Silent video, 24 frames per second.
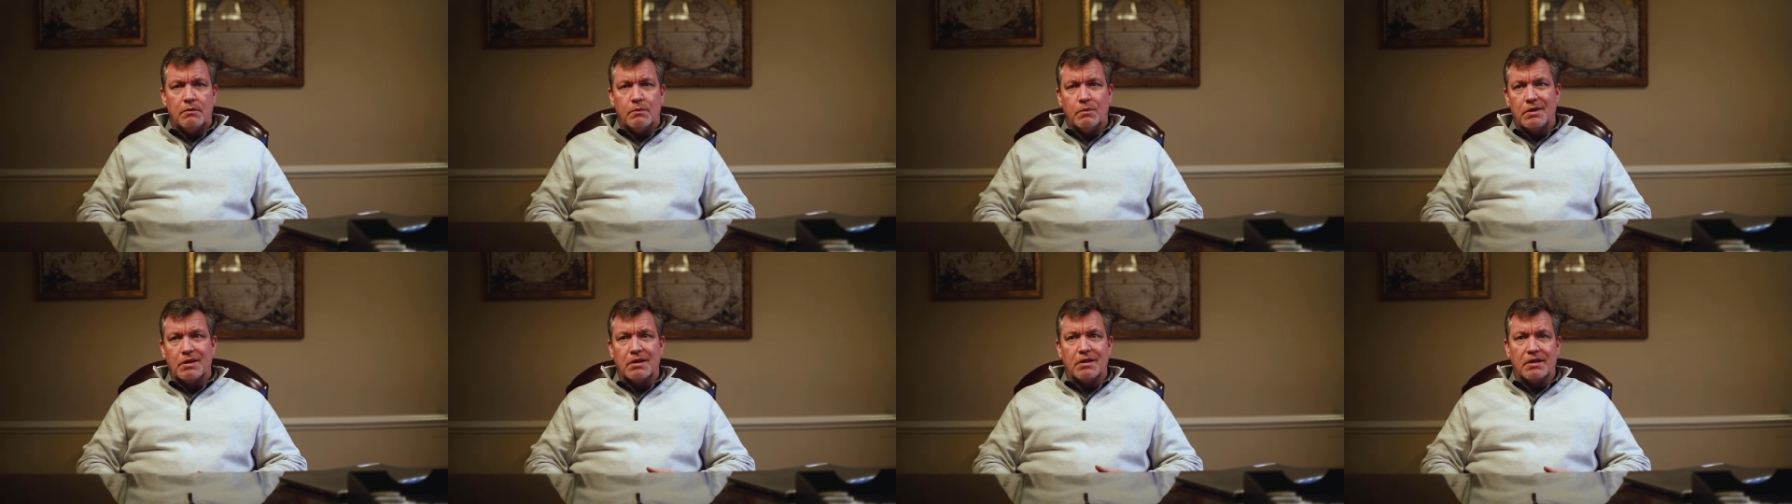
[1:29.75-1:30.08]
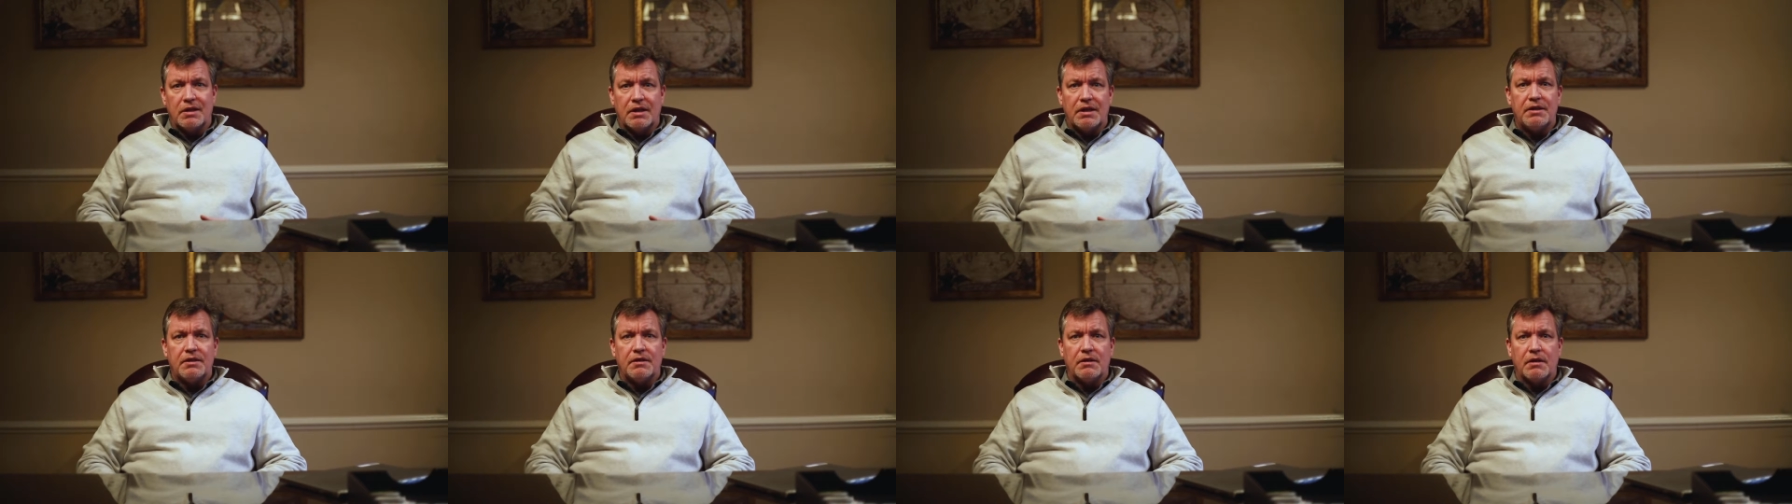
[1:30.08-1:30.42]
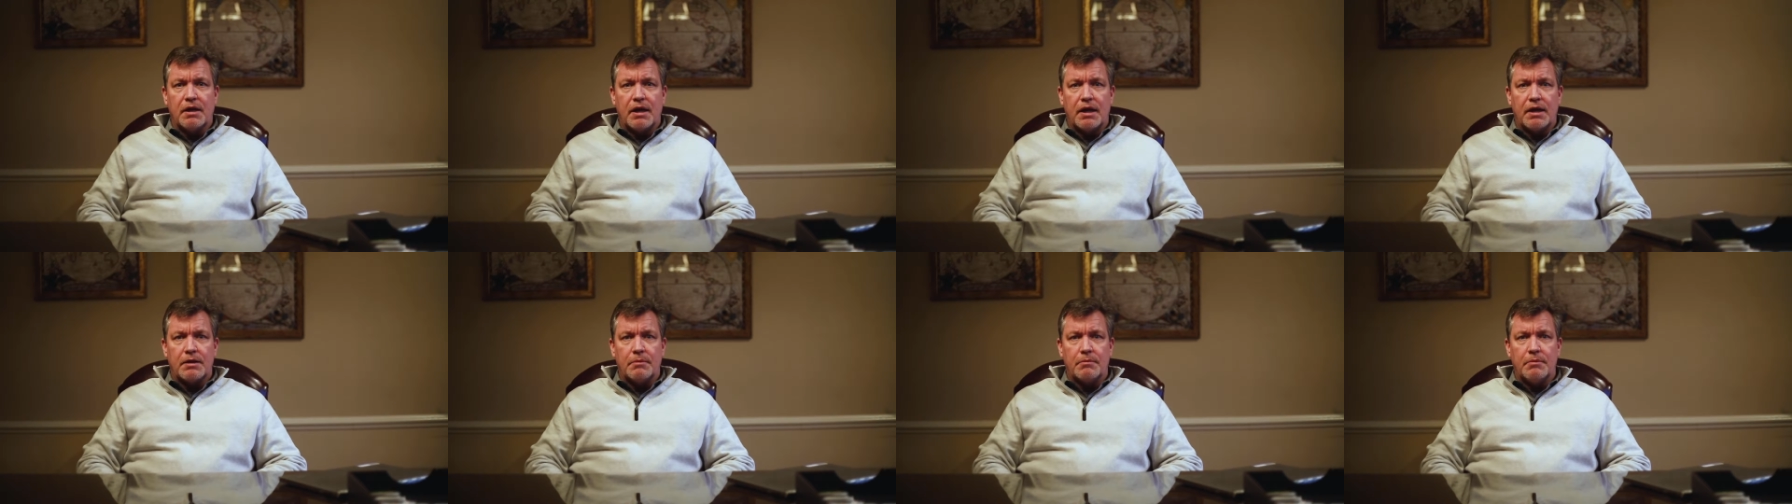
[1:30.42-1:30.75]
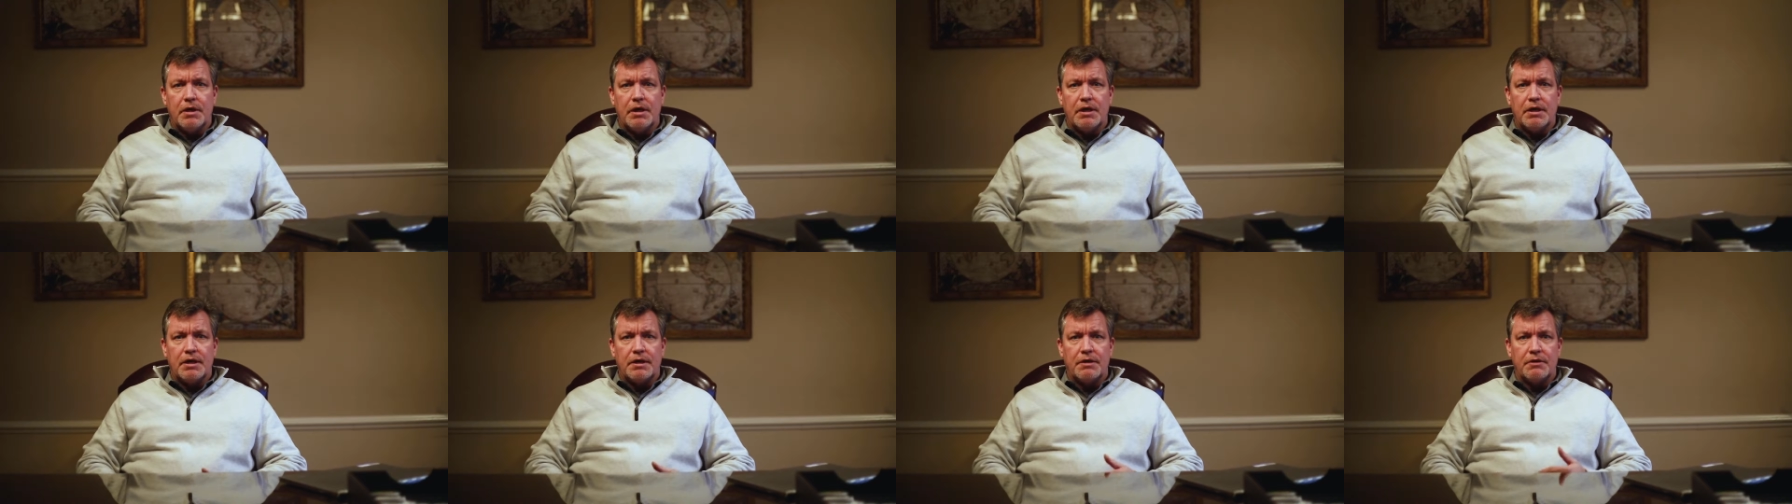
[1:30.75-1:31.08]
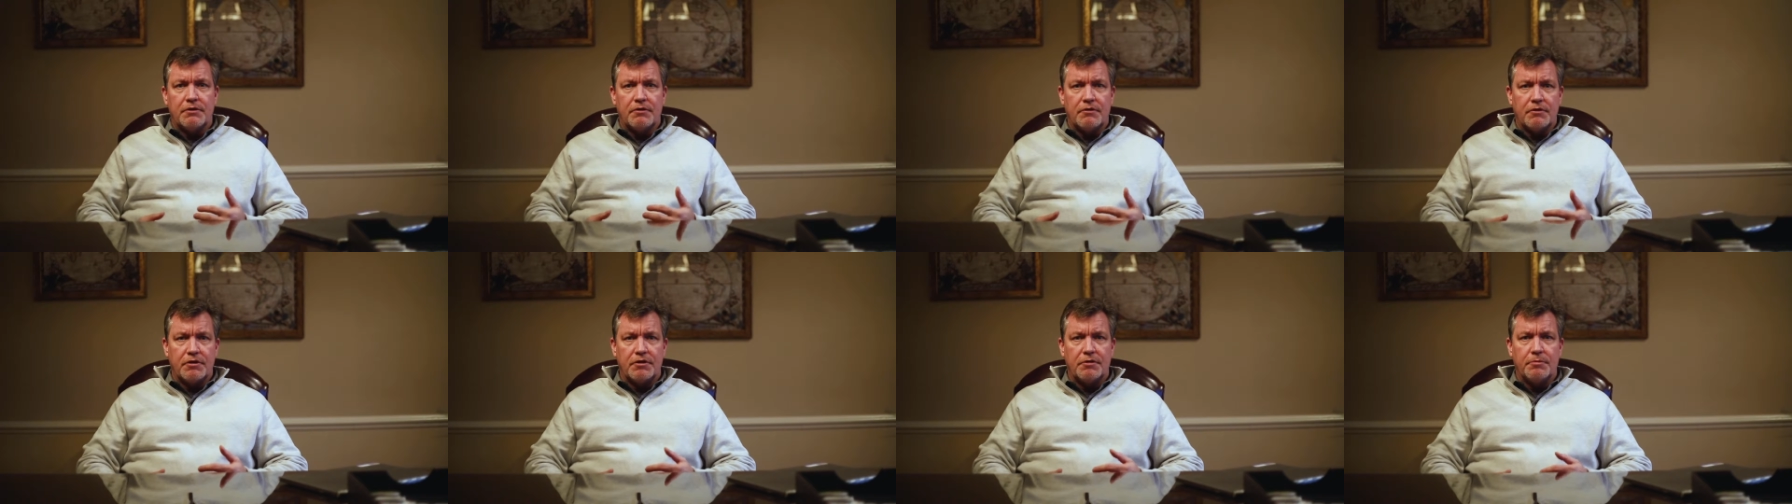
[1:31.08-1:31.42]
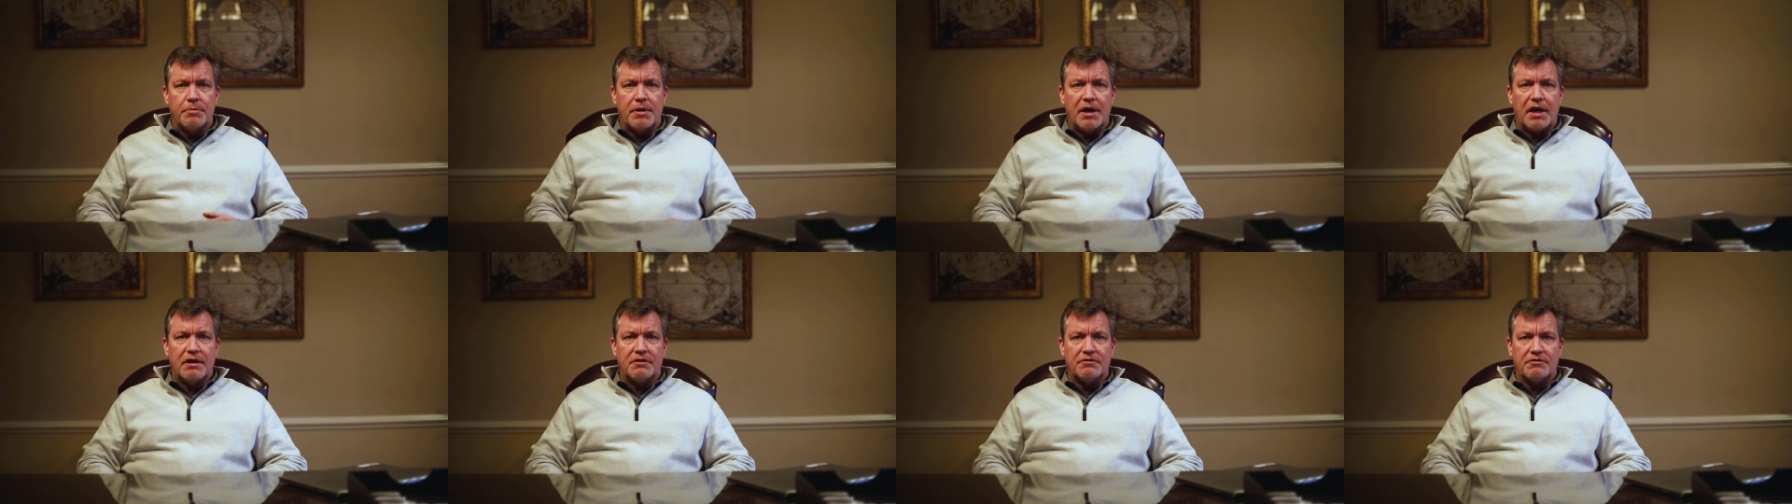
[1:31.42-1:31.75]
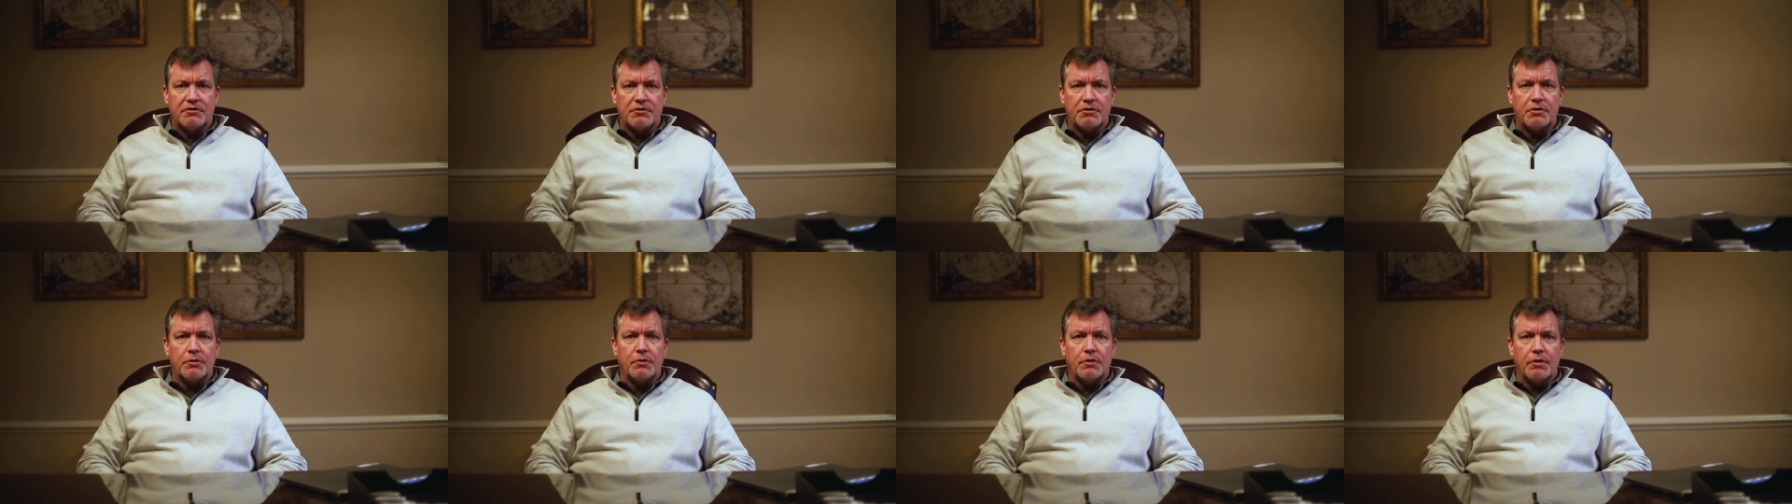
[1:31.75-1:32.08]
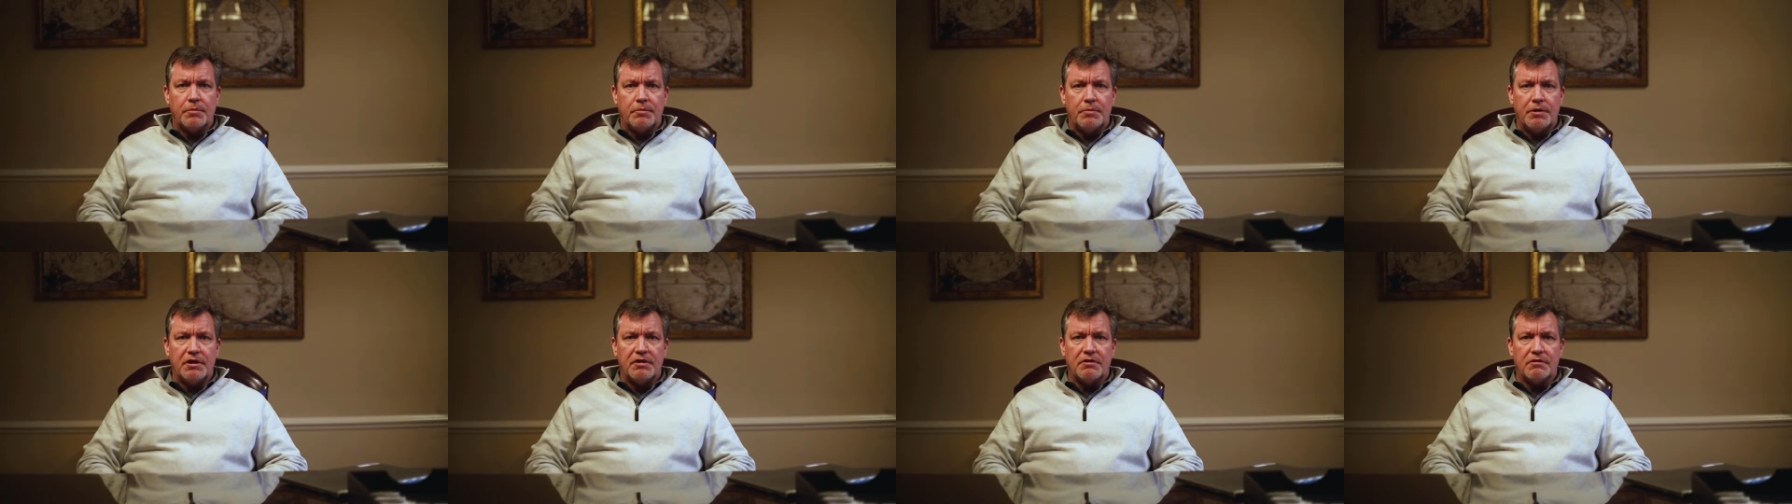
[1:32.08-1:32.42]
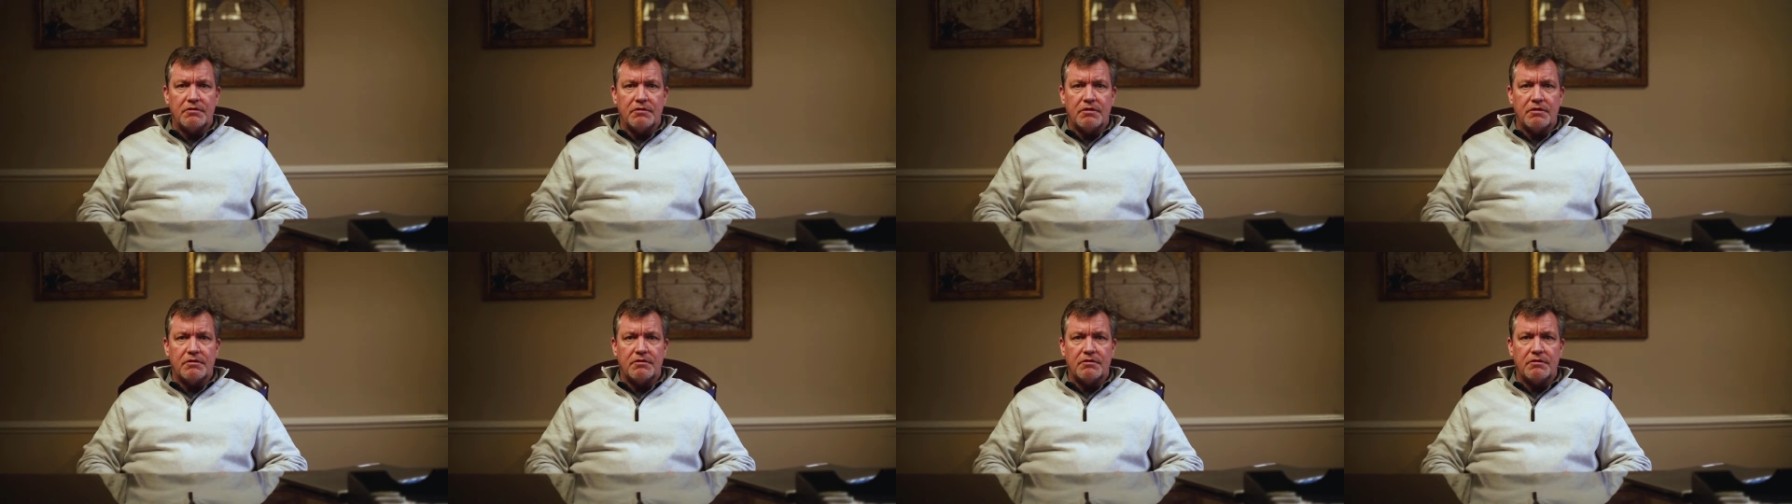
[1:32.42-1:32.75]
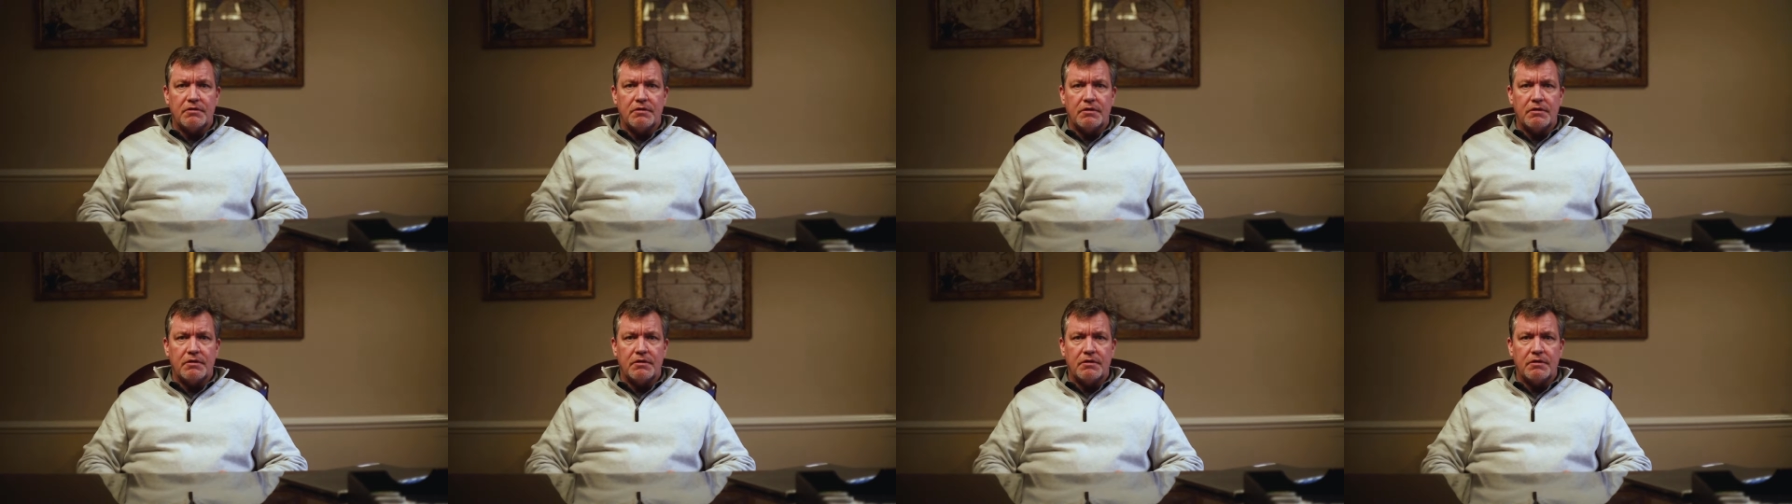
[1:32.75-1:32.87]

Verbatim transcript: want to lend a lot of money. They're a depository business.